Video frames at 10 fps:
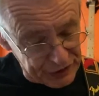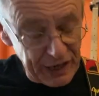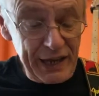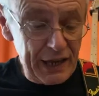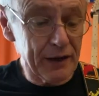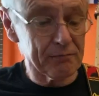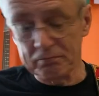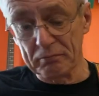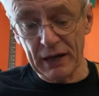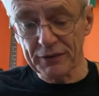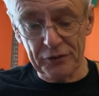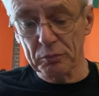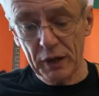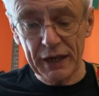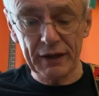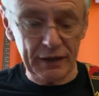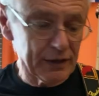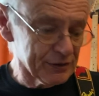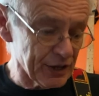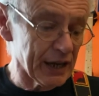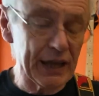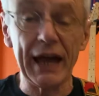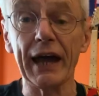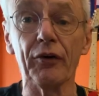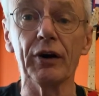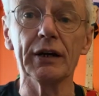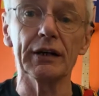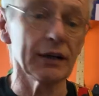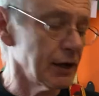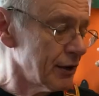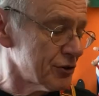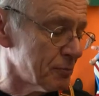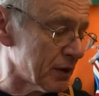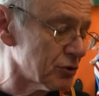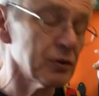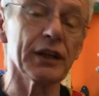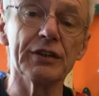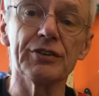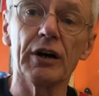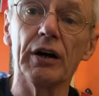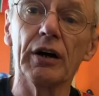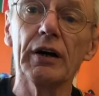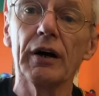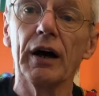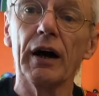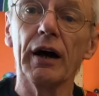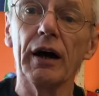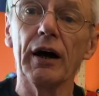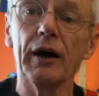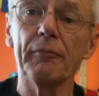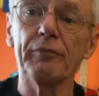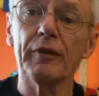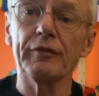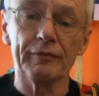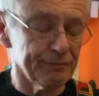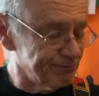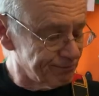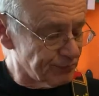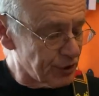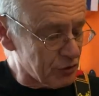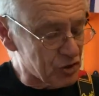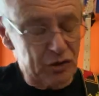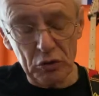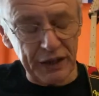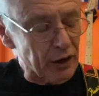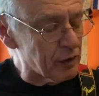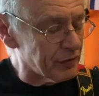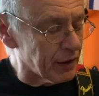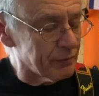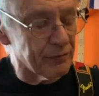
year, month, week, day, hour spent on the guitar um, you're slogging over